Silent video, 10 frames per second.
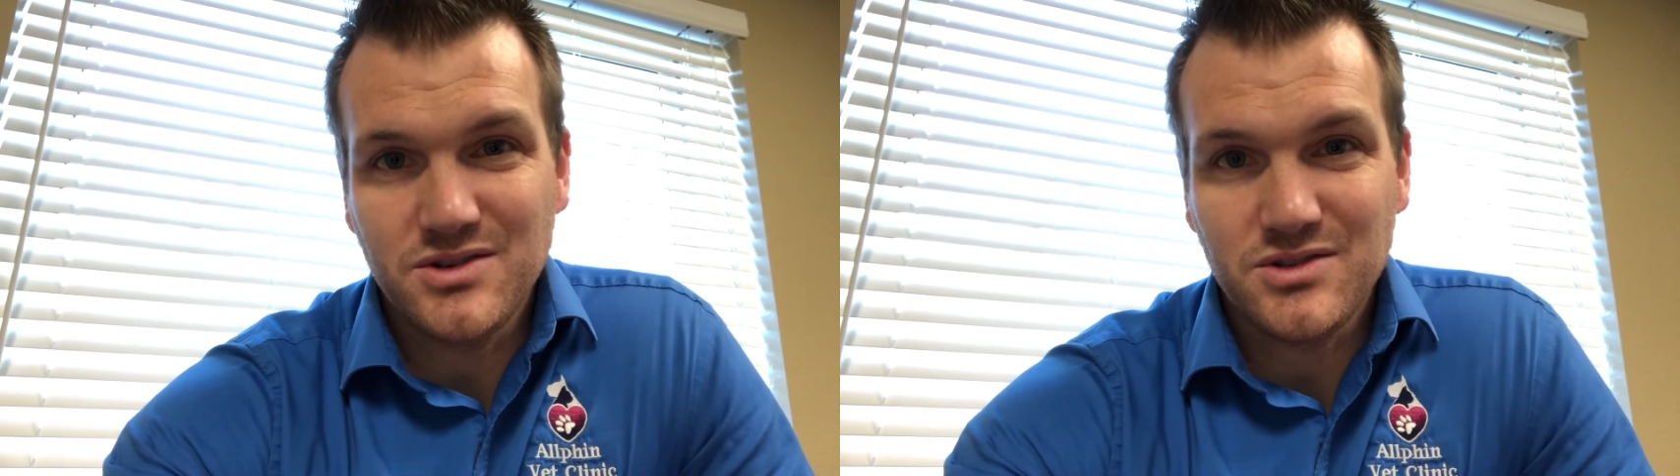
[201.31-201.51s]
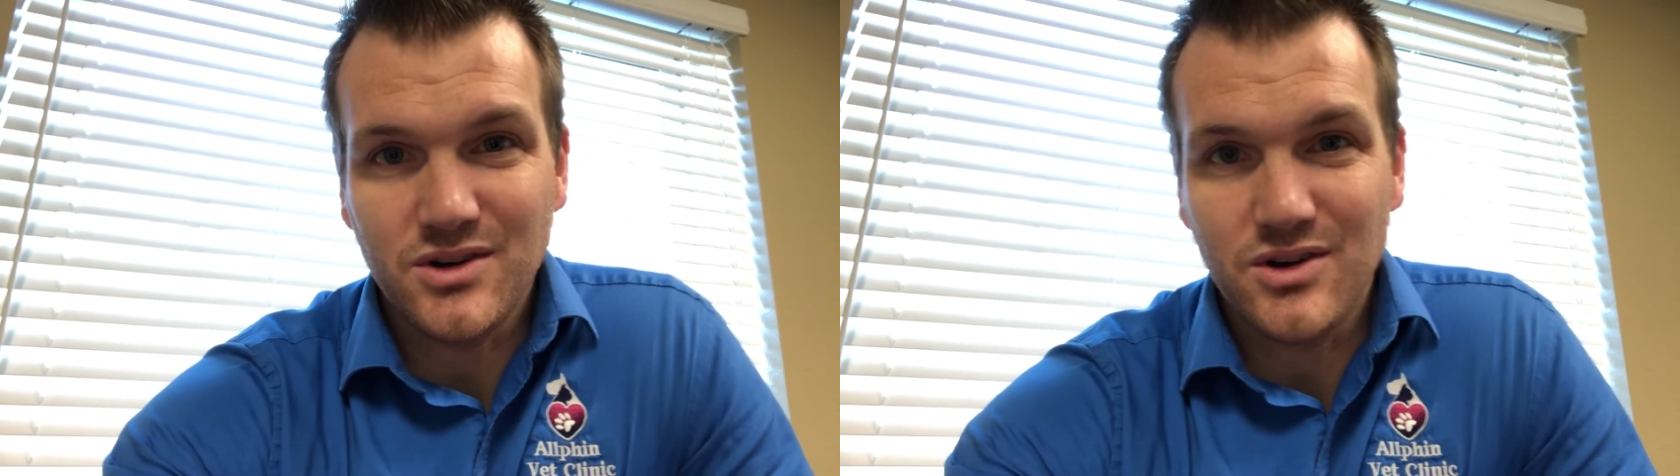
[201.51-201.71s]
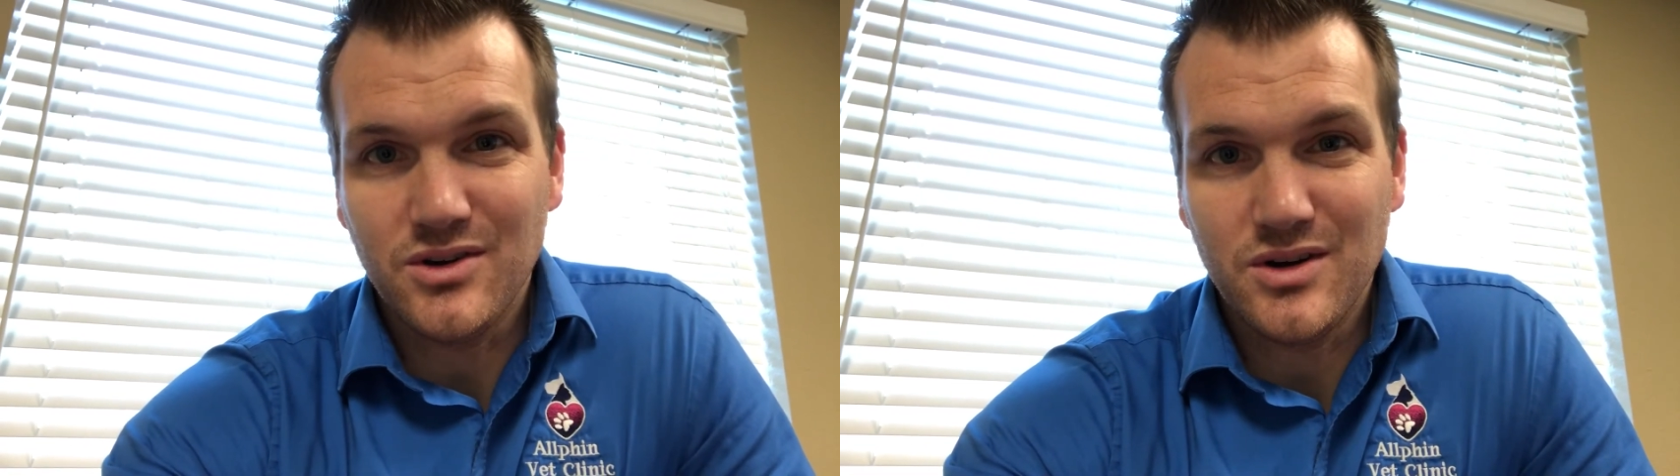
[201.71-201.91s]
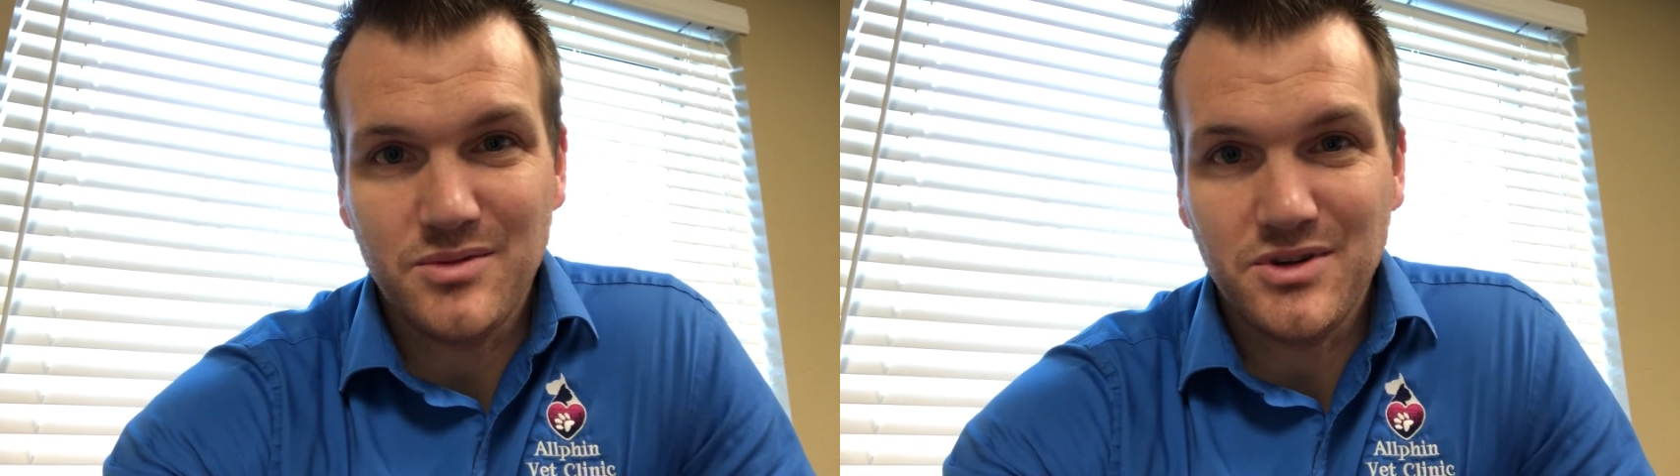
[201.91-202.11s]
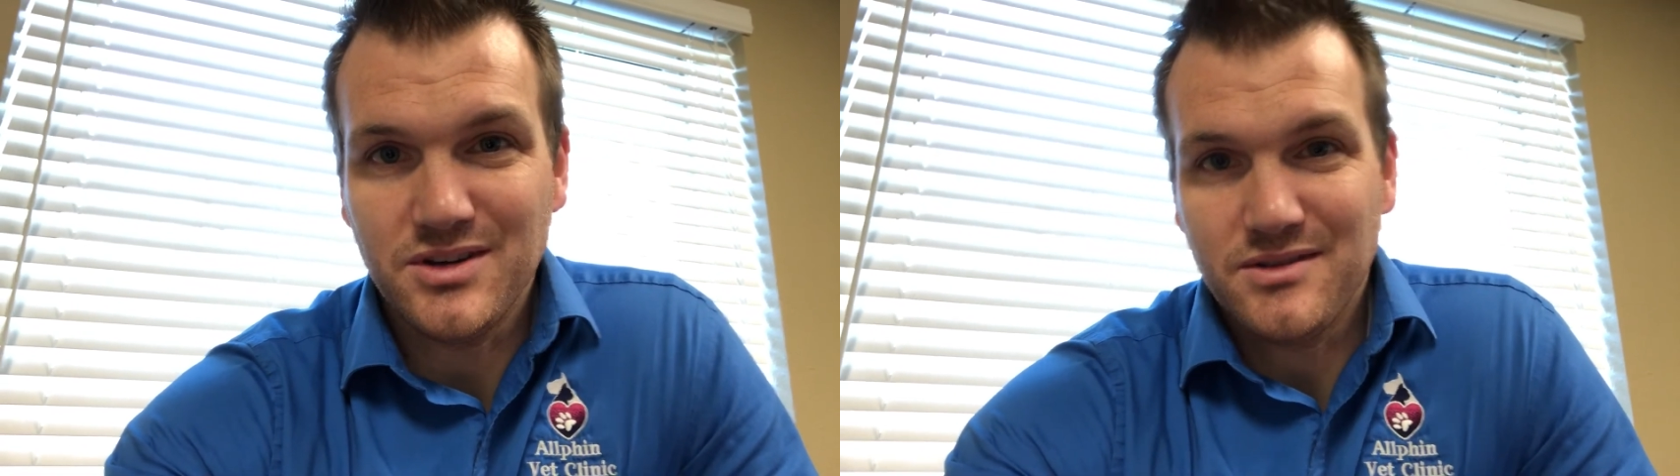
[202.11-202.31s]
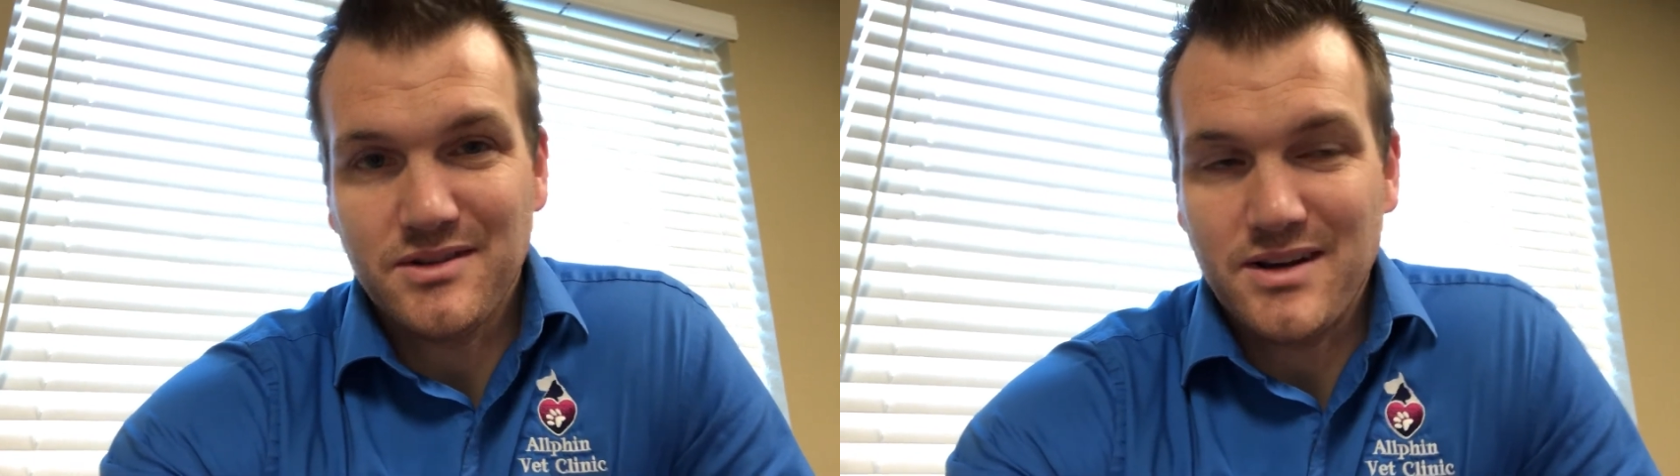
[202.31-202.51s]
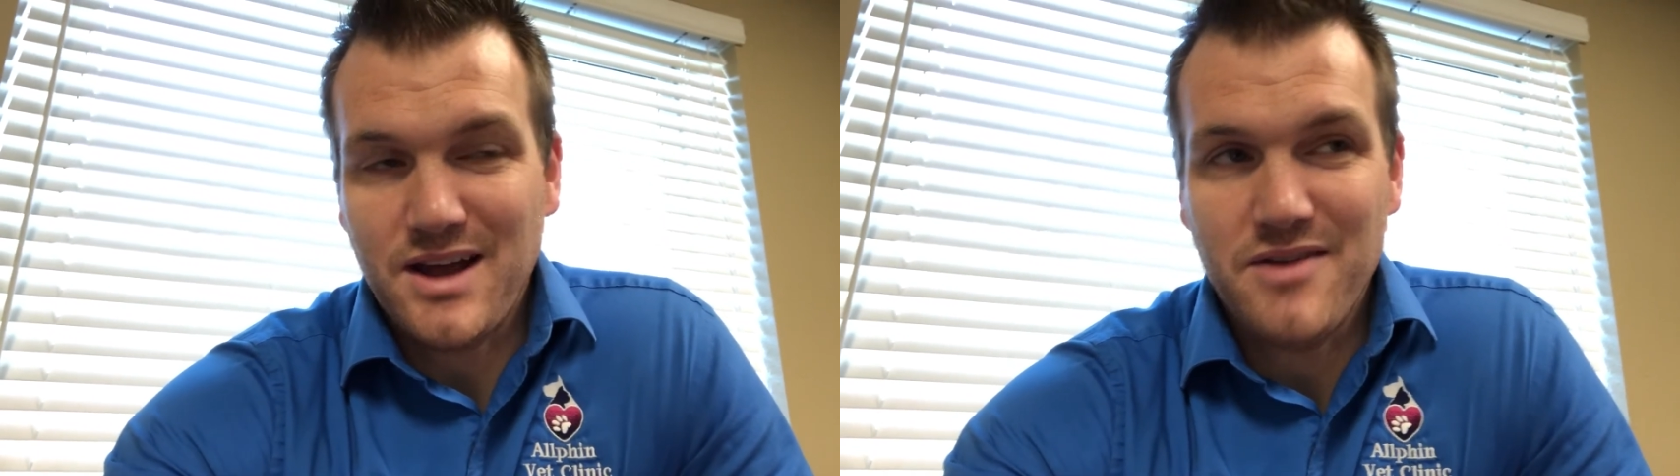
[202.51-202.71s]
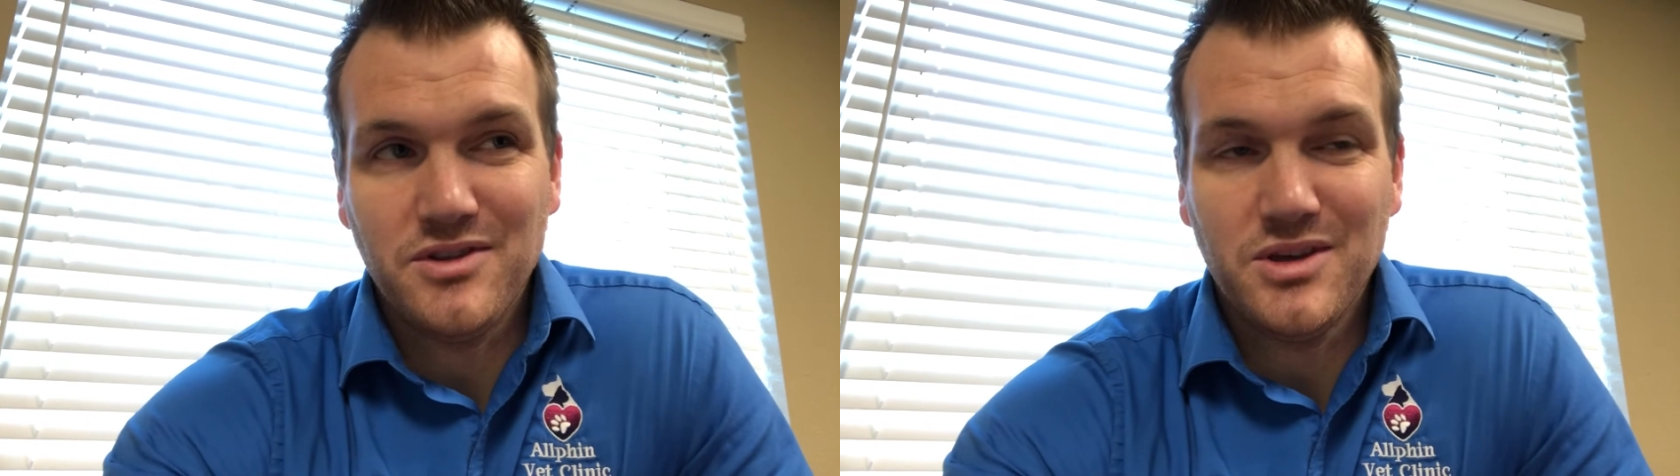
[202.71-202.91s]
So, I mean, having